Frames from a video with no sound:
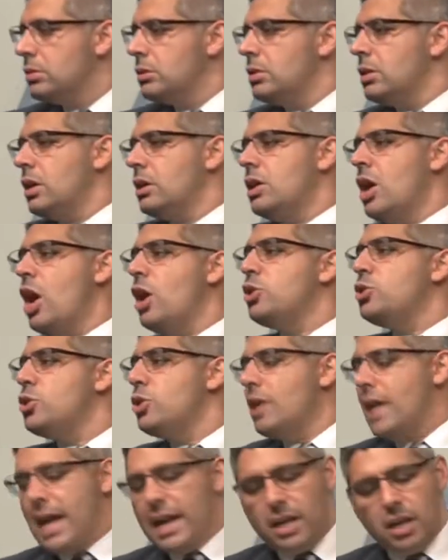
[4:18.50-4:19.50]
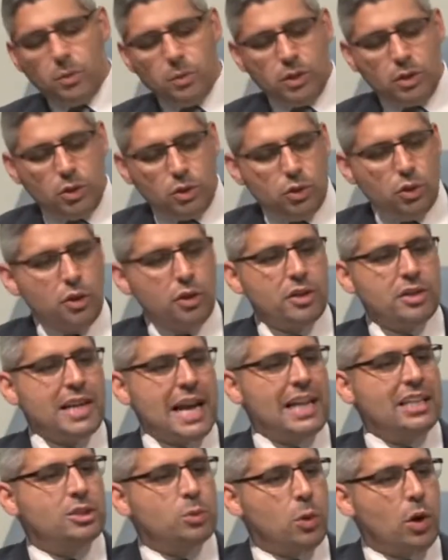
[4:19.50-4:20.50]
And how do you like it when you do your
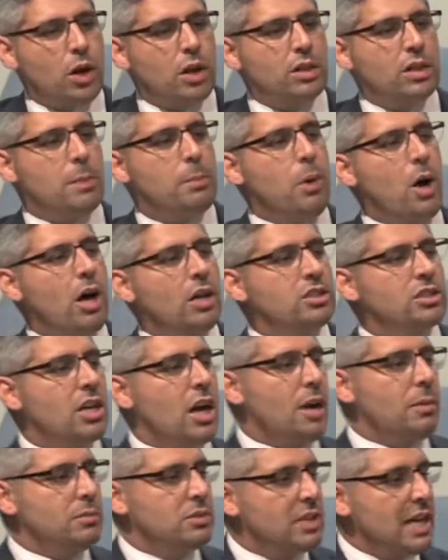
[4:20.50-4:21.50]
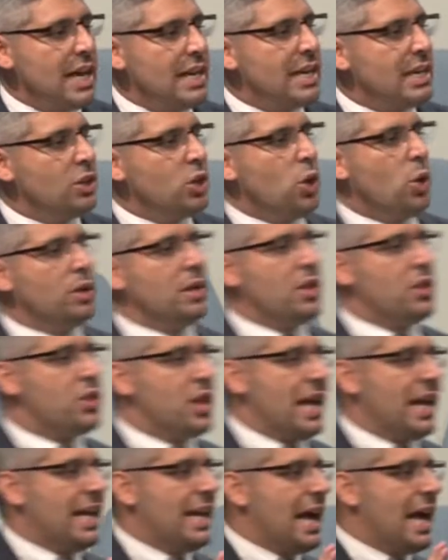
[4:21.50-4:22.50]
day's work and the boss comes in and the only
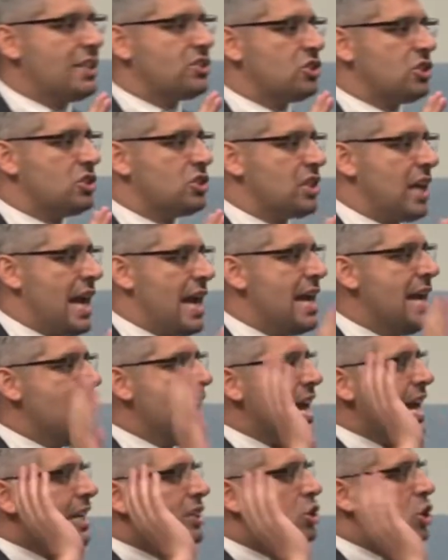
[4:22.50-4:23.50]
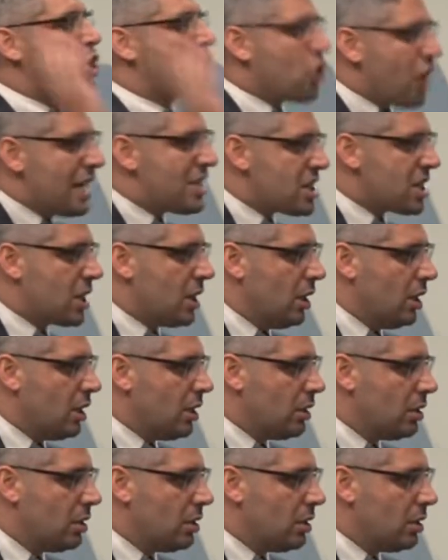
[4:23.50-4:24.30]
thing he has to say is critical?